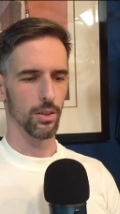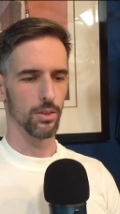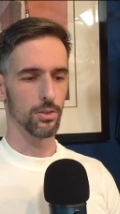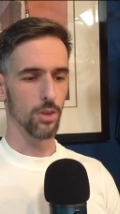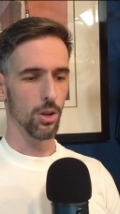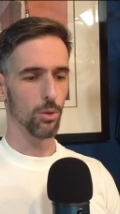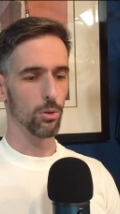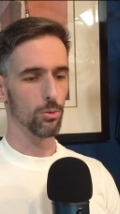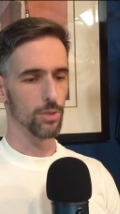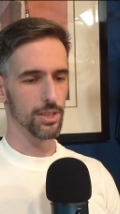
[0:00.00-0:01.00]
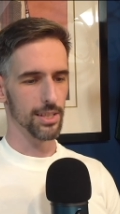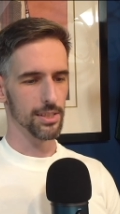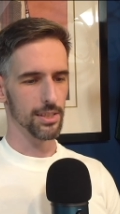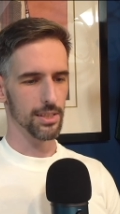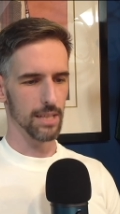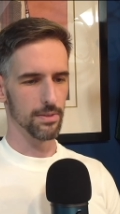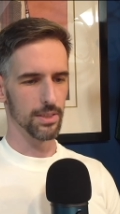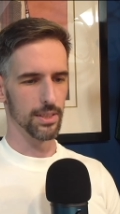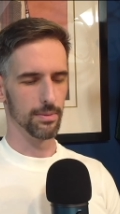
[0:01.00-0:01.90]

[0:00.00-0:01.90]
Saul resents David.